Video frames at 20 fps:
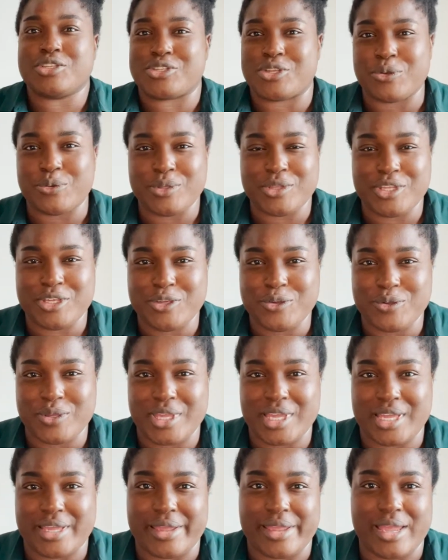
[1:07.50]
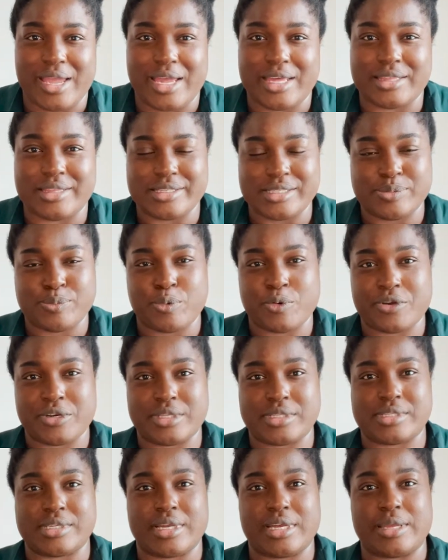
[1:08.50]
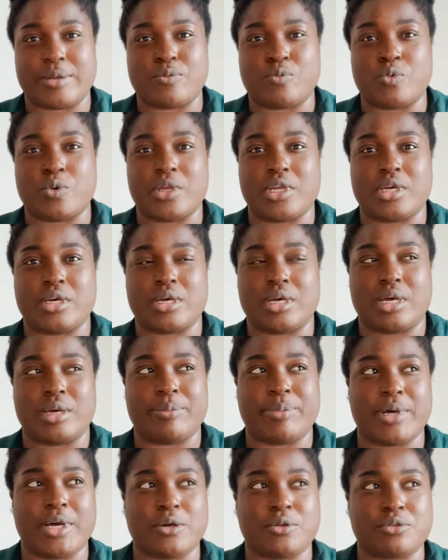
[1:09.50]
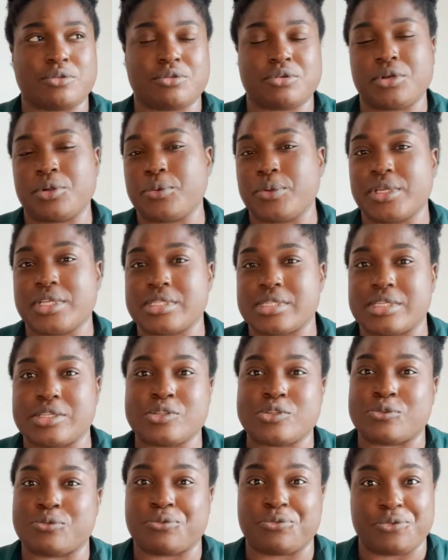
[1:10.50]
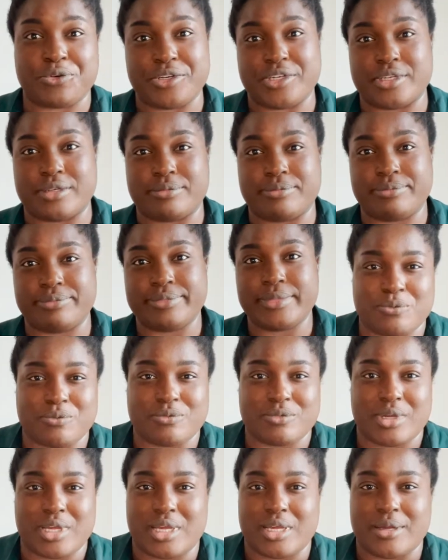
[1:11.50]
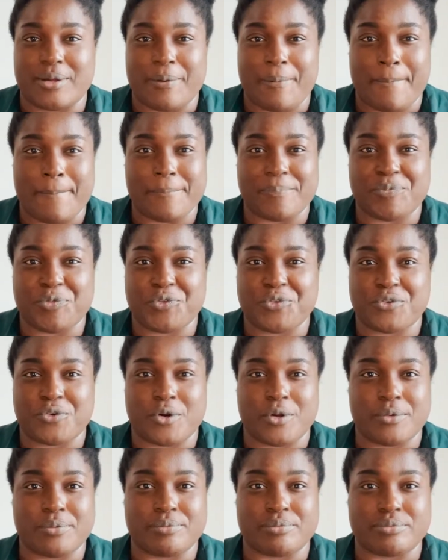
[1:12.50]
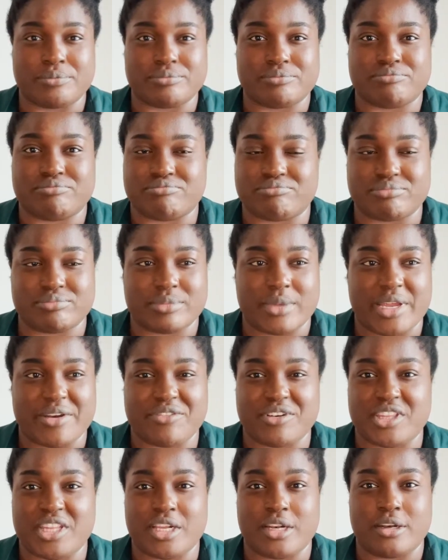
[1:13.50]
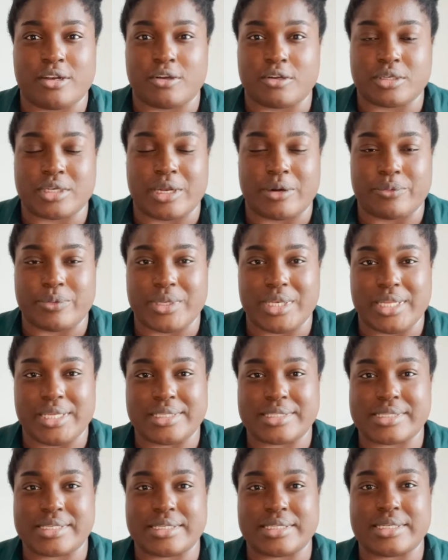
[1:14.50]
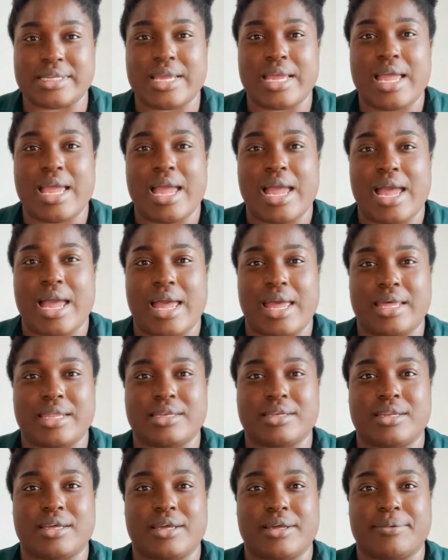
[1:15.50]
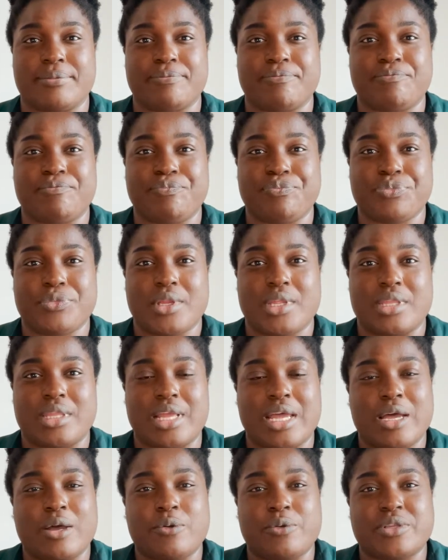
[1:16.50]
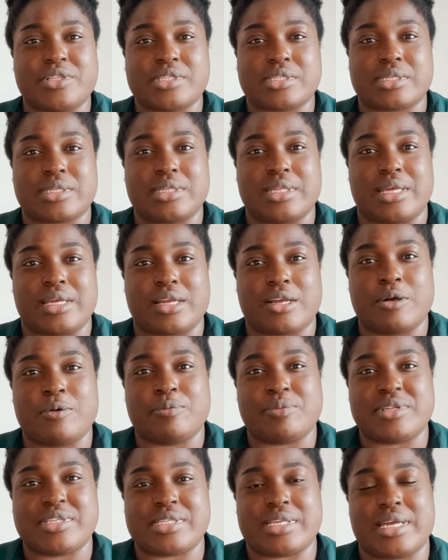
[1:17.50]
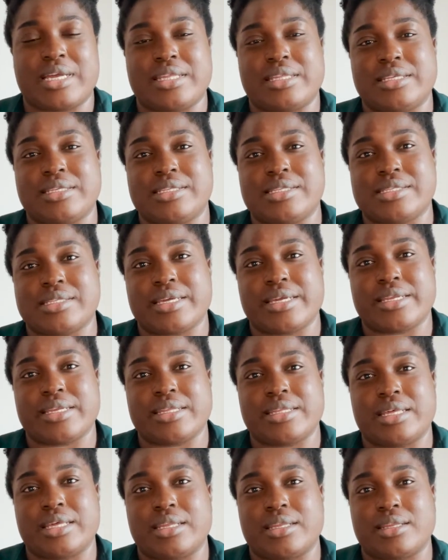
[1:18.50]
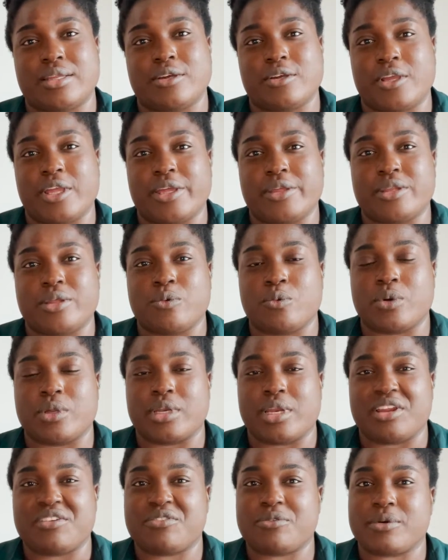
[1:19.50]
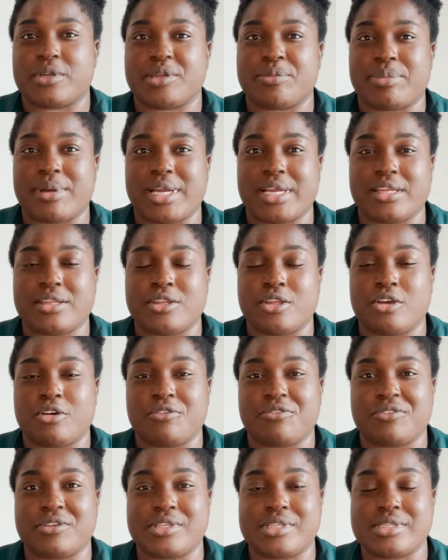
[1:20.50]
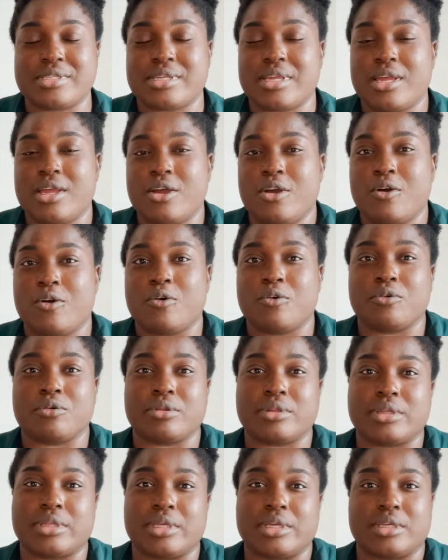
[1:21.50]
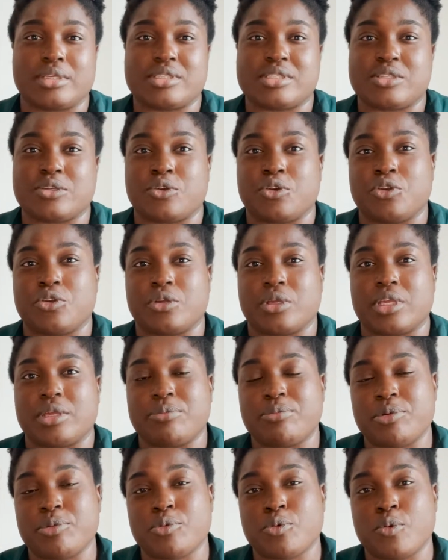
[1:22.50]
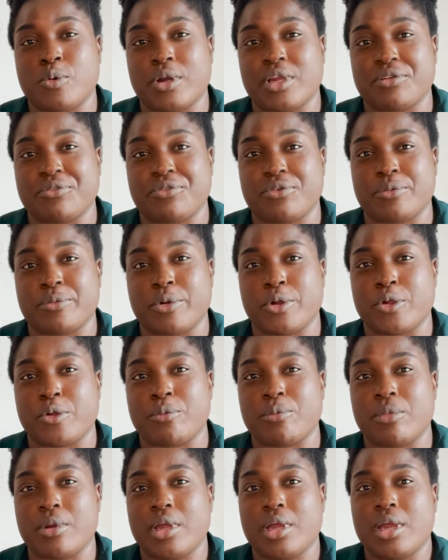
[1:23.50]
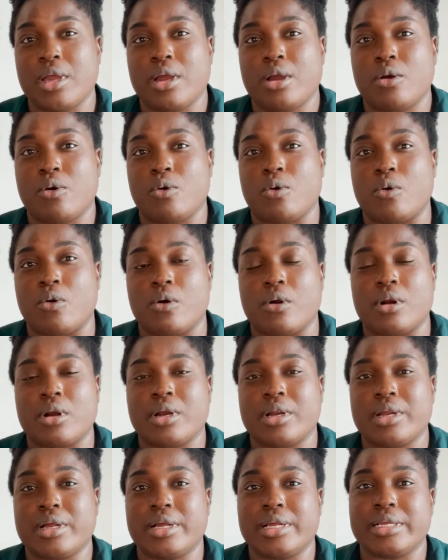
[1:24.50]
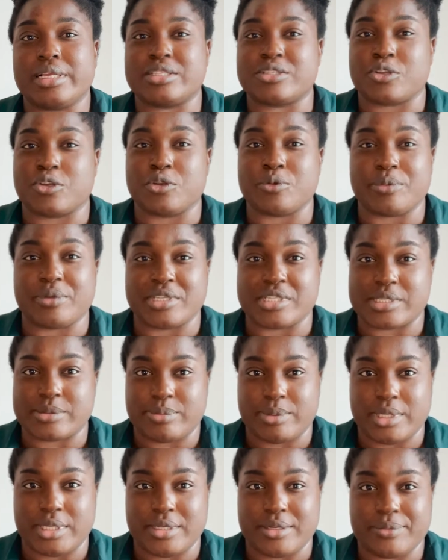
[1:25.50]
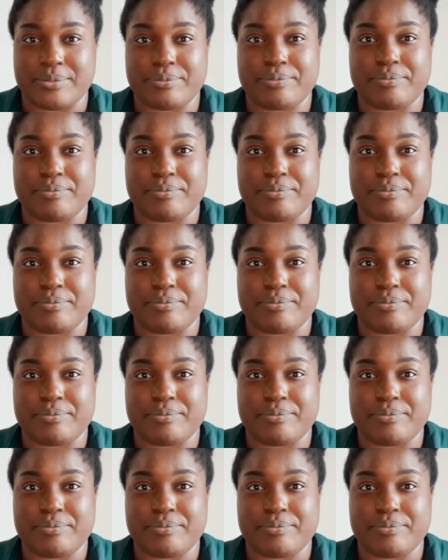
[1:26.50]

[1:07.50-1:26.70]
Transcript: So in the UK, at this point in time, we're about 3 weeks into freedom from everything lockdown related. And now it's that companies are either deciding that, okay, they want everybody back in the office, or they're still going to keep people working from home, or it's going to be a split.